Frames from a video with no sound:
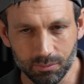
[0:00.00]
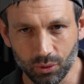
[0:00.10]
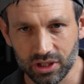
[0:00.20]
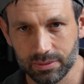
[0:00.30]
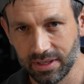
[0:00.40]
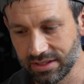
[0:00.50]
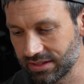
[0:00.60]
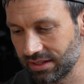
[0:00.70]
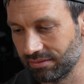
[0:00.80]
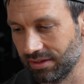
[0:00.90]
more
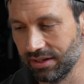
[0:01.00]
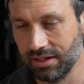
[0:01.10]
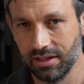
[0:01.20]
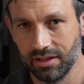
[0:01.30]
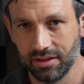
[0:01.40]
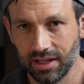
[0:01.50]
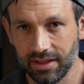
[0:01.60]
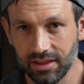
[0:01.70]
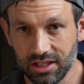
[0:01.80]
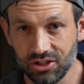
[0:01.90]
expensive
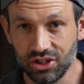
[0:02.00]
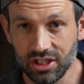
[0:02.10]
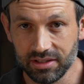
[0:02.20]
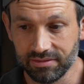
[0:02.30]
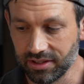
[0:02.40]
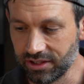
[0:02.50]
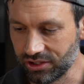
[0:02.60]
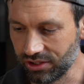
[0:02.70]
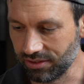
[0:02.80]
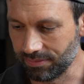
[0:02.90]
than the G
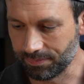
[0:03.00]
version.